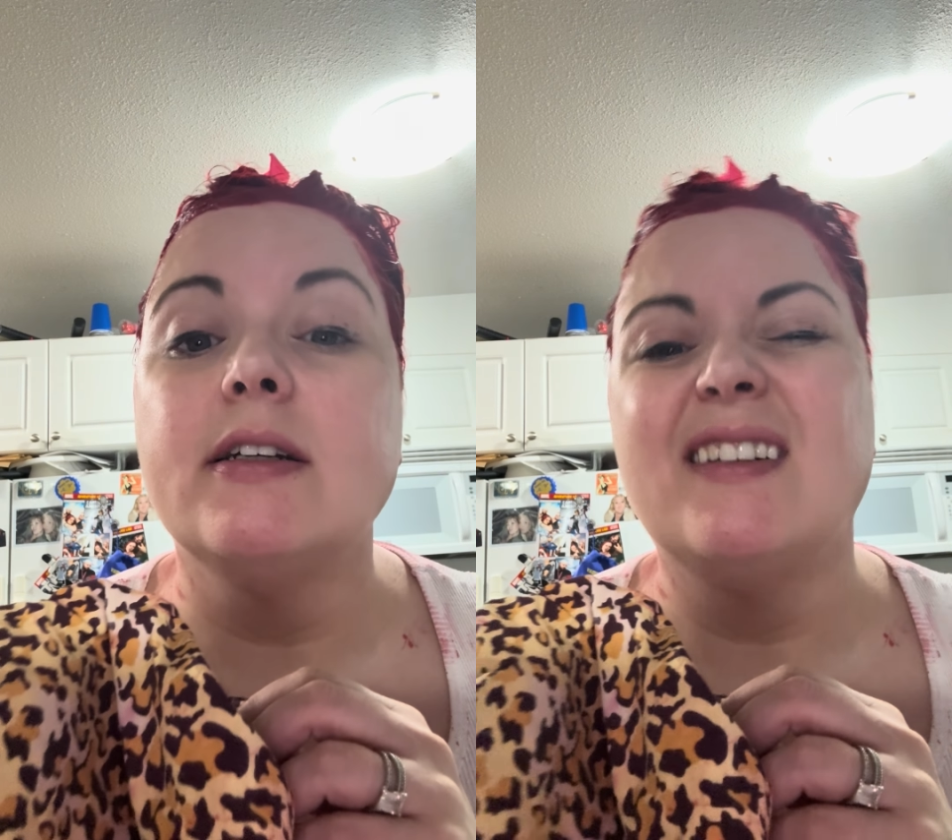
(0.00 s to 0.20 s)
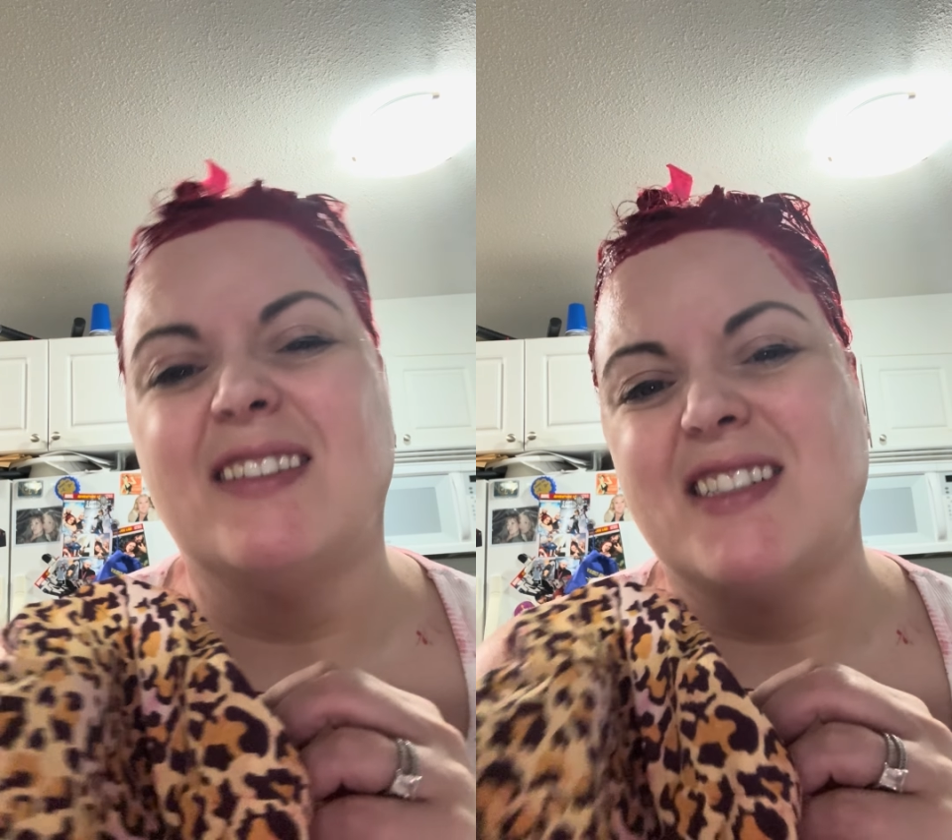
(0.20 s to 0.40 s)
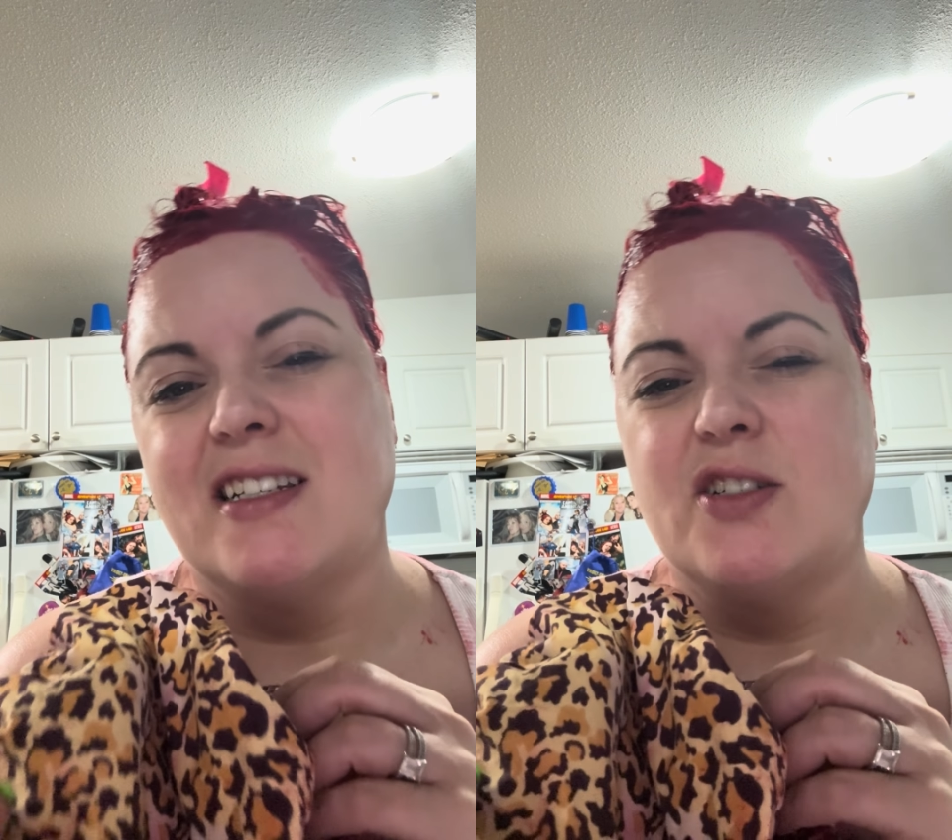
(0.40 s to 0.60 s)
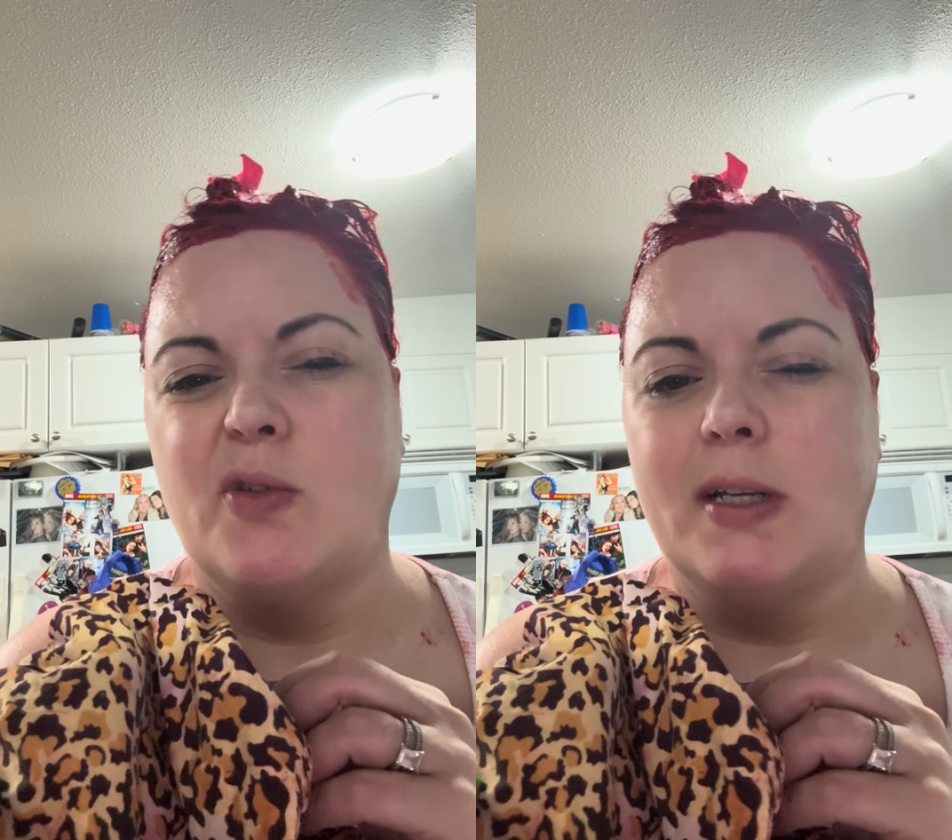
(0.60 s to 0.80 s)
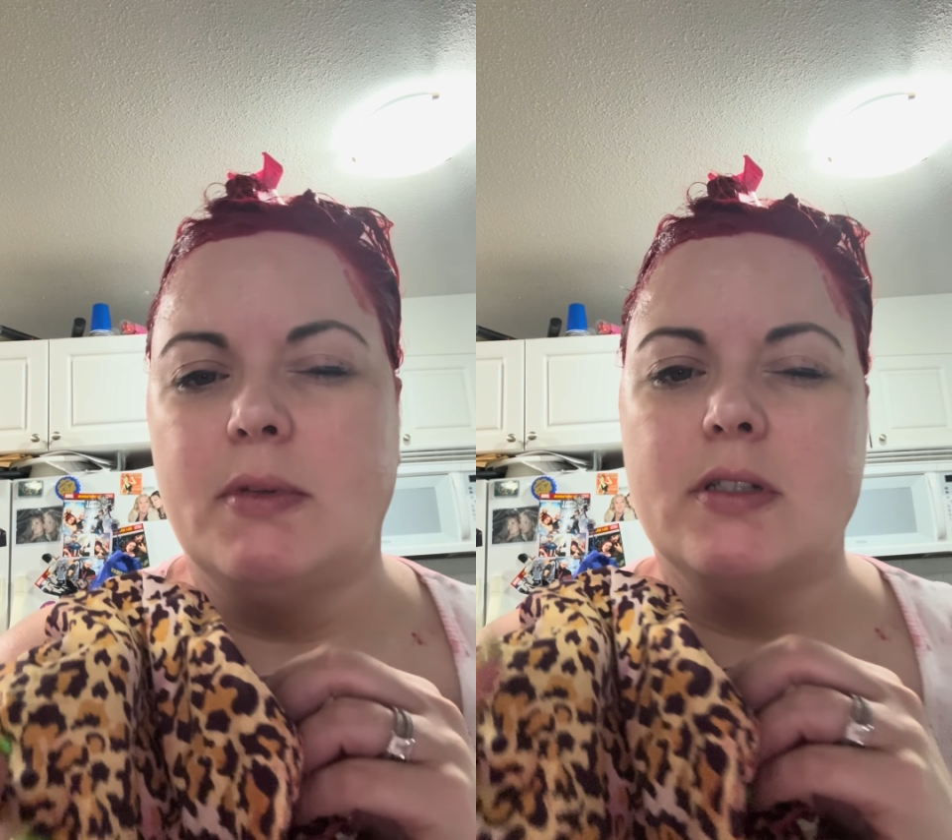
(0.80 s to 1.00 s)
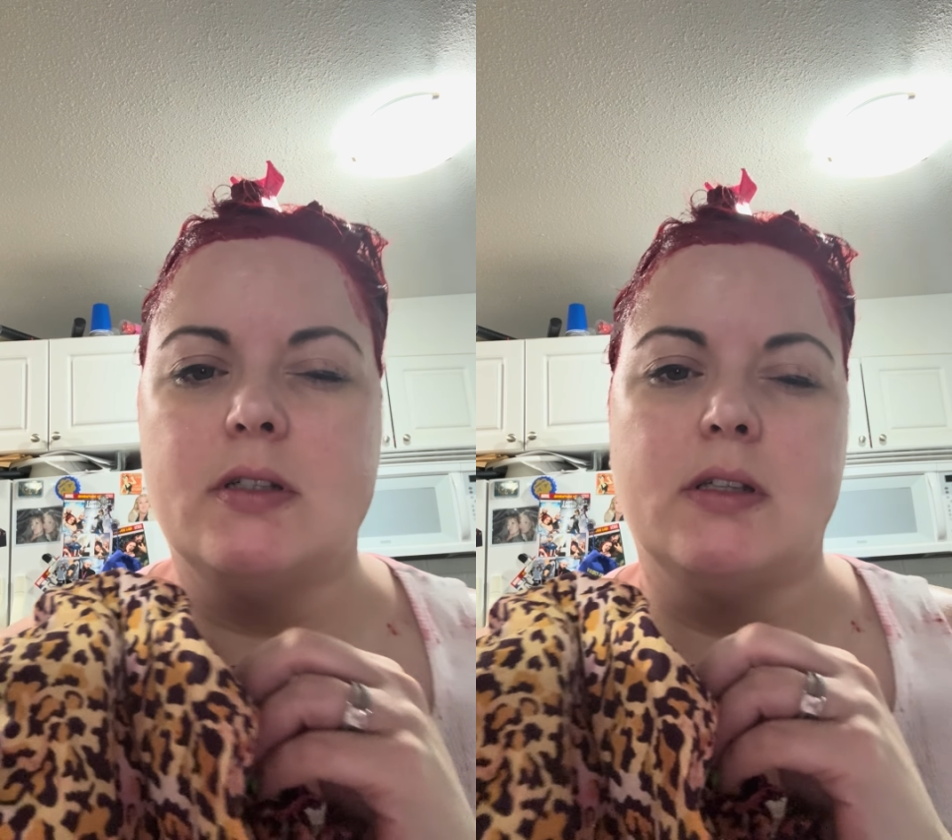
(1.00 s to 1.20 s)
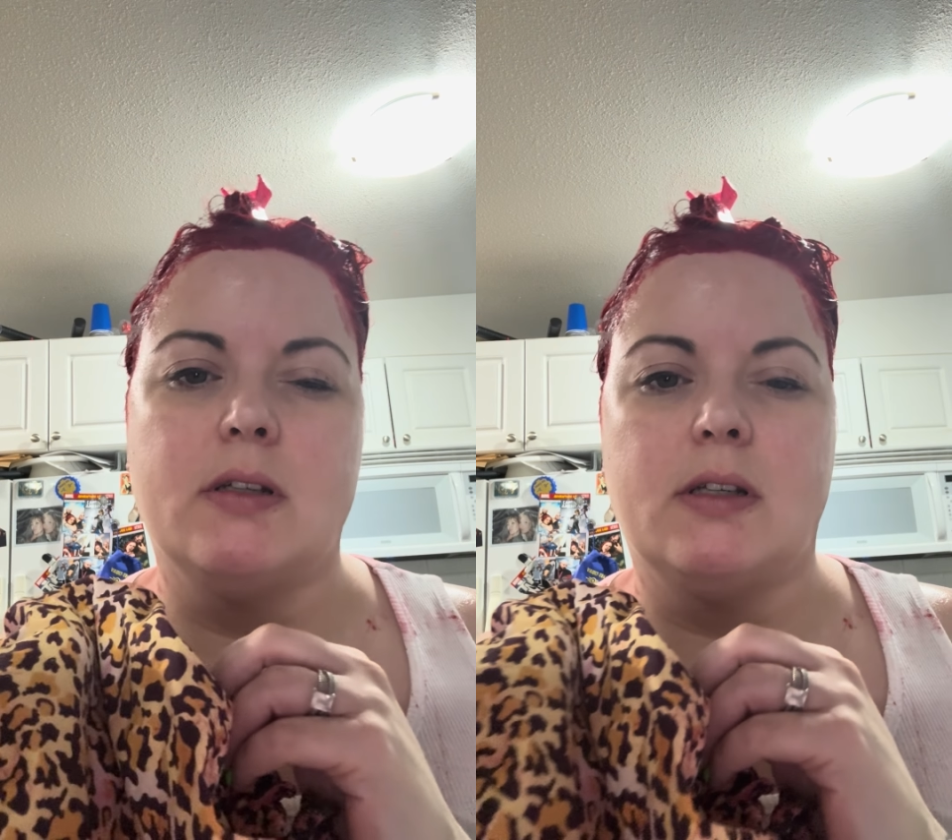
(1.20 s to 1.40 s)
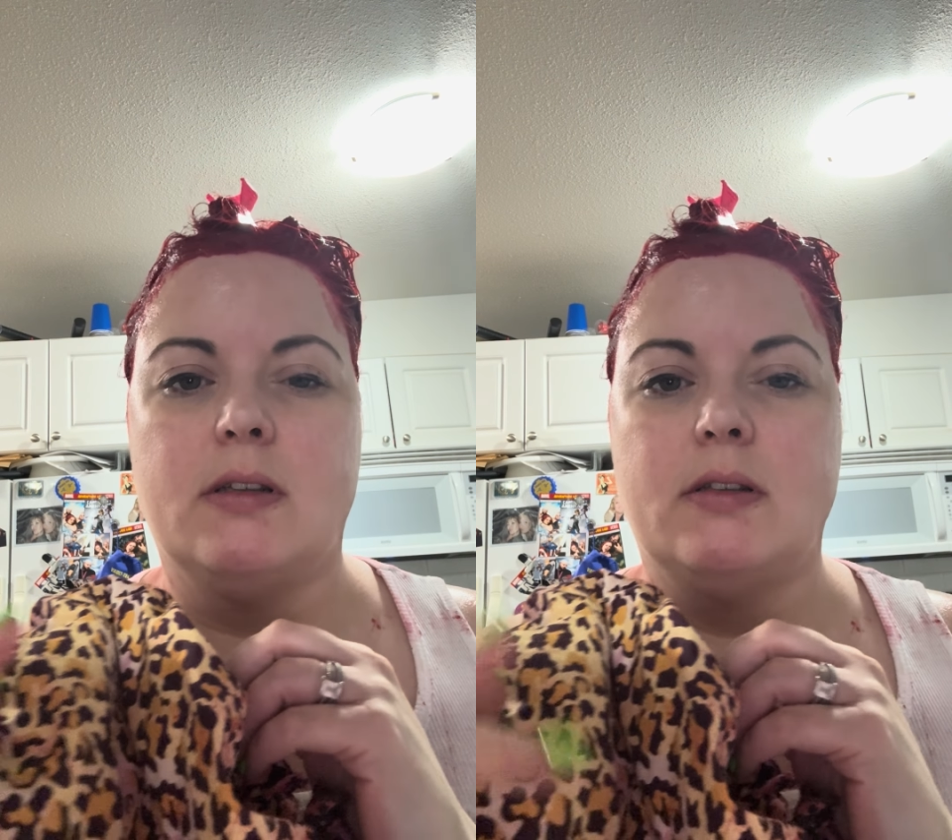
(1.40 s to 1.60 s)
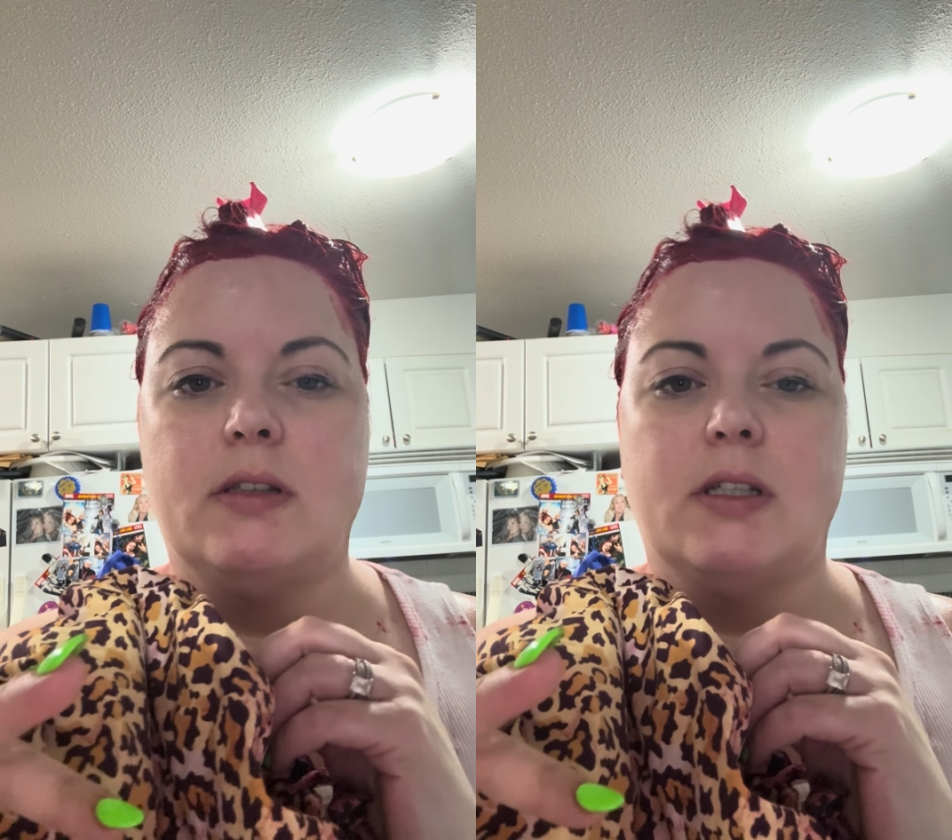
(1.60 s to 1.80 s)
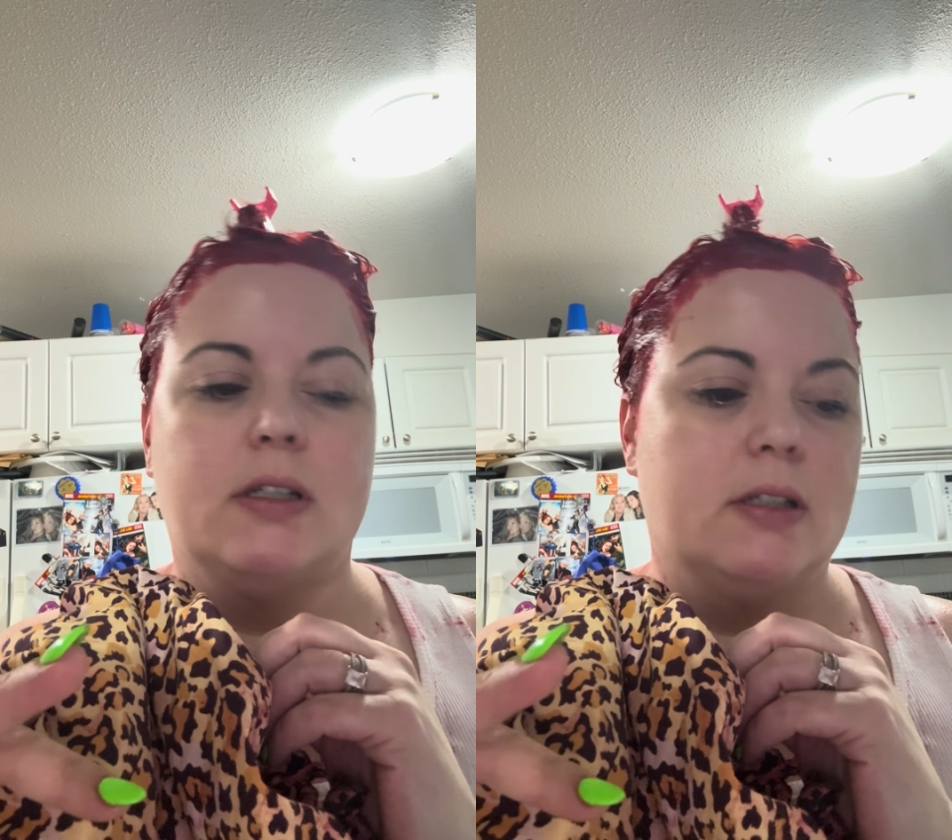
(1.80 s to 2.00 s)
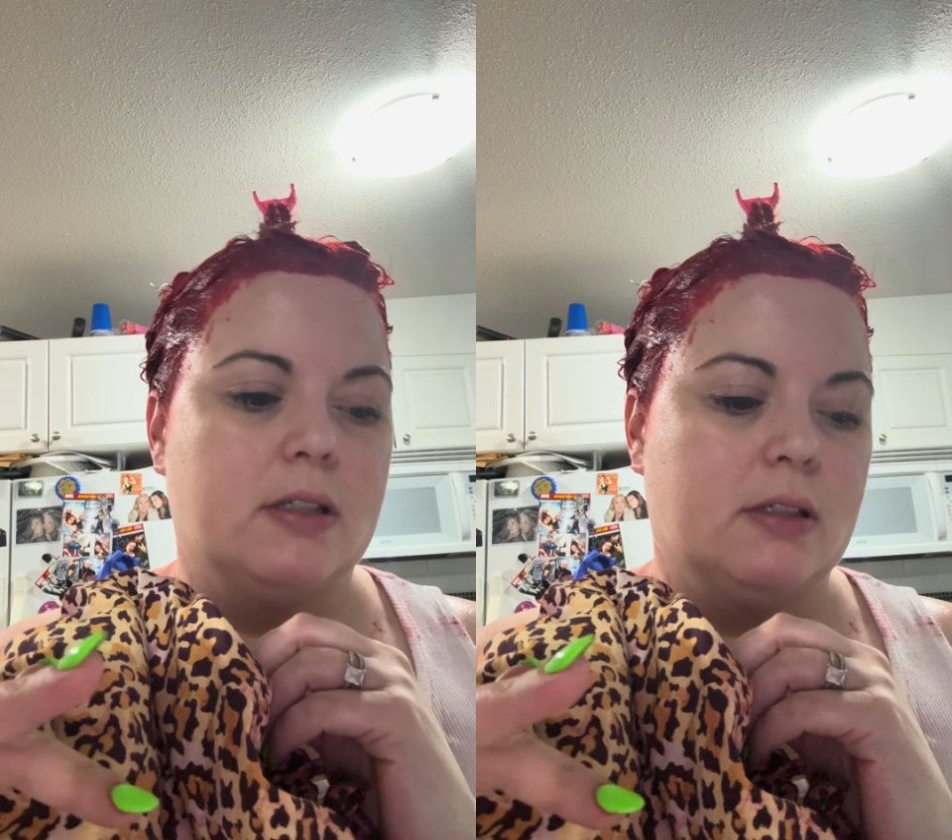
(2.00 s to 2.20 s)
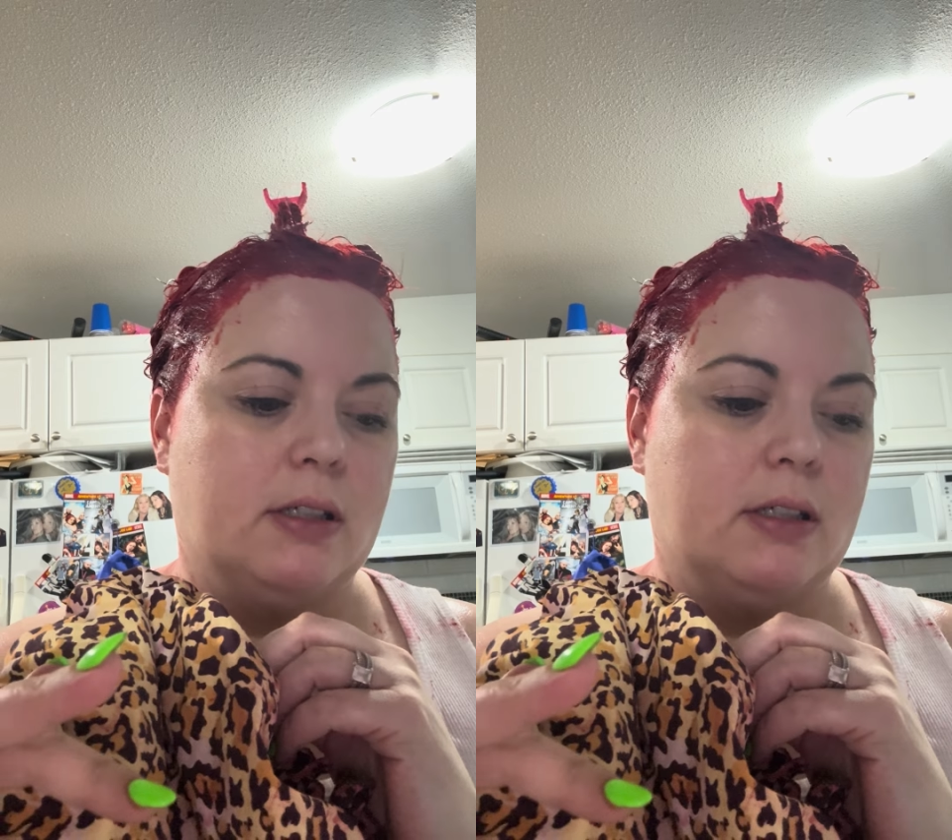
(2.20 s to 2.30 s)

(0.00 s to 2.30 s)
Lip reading: I know it says 20 minutes on the